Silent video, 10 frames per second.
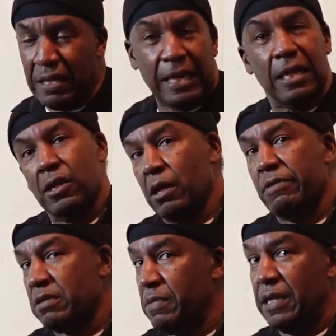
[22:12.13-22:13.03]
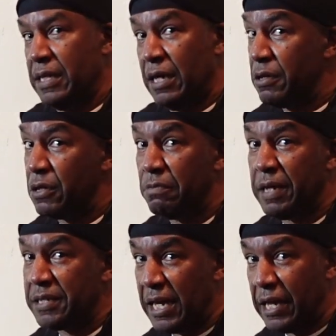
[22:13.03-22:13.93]
They didn't know me as Midnight. They only know me
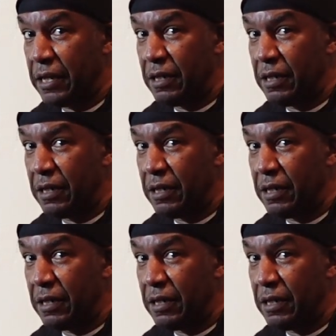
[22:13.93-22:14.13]
as Eddie.